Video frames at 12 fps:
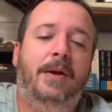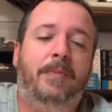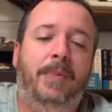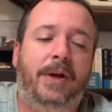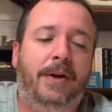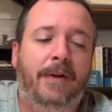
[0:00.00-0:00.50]

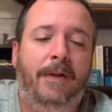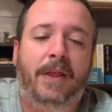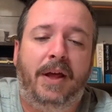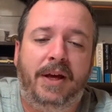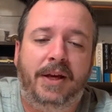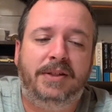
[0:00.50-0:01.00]
But
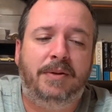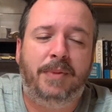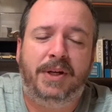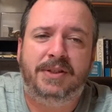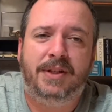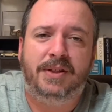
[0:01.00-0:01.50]
I guess it
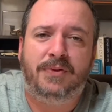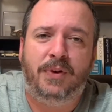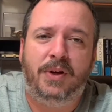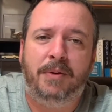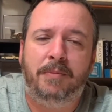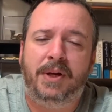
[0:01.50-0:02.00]
makes sense for
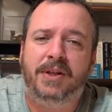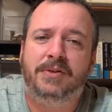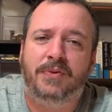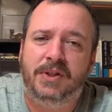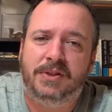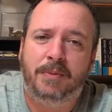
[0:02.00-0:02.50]
him because
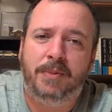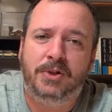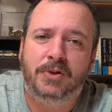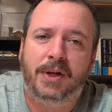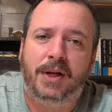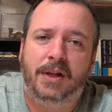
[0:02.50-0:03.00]
if he's going to be
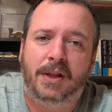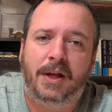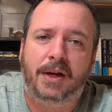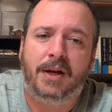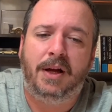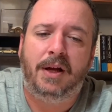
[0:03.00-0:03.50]
drinking a lot
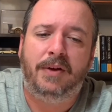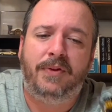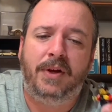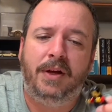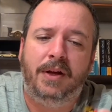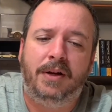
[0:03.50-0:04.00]
of
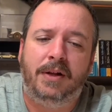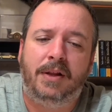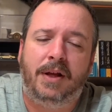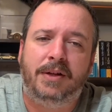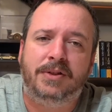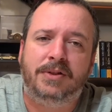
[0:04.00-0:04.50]
coffee, hitting a
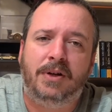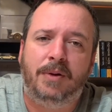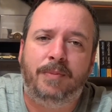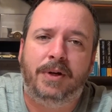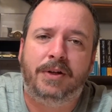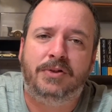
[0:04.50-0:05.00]
lot of
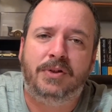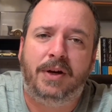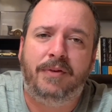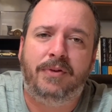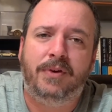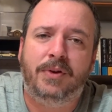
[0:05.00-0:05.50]
Starbucks
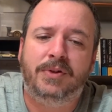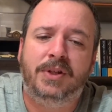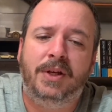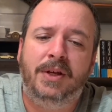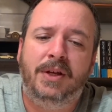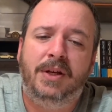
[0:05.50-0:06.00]

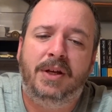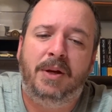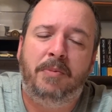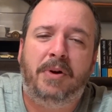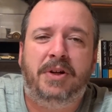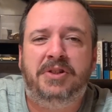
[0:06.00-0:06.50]
drive-thrus, he
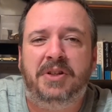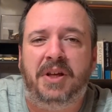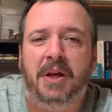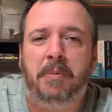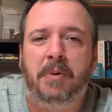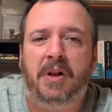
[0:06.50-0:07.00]
probably should
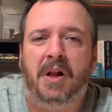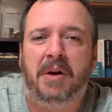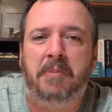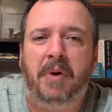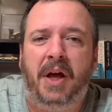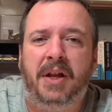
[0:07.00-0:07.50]
keep it
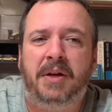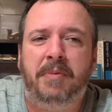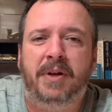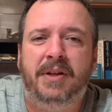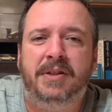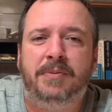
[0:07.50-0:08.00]
automatic
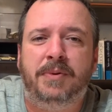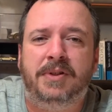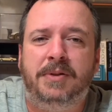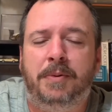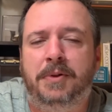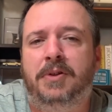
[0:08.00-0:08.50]
because what's he
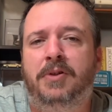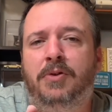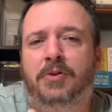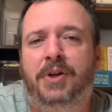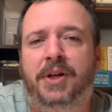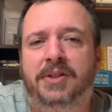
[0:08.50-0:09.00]
supposed to do?
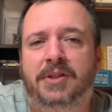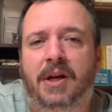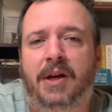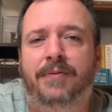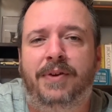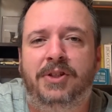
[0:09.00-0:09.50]
Drink his
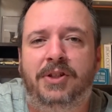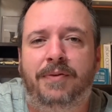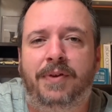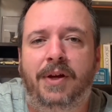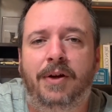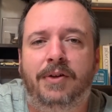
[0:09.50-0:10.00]
coffee,
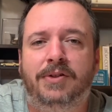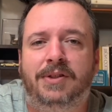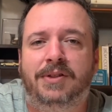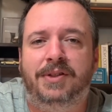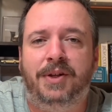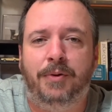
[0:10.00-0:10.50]
shift gears, and
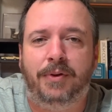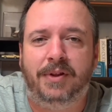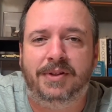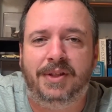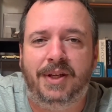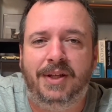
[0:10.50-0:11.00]
steer with
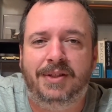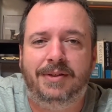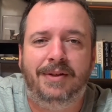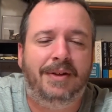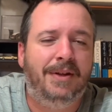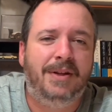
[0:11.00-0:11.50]
his
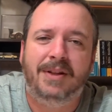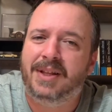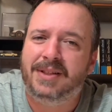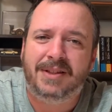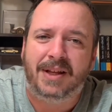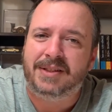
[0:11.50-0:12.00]
knees?
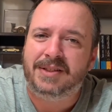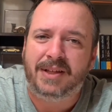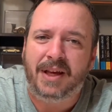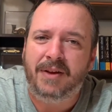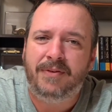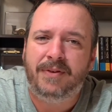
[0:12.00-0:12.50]
That's not
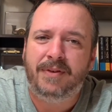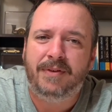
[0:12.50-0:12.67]
safe.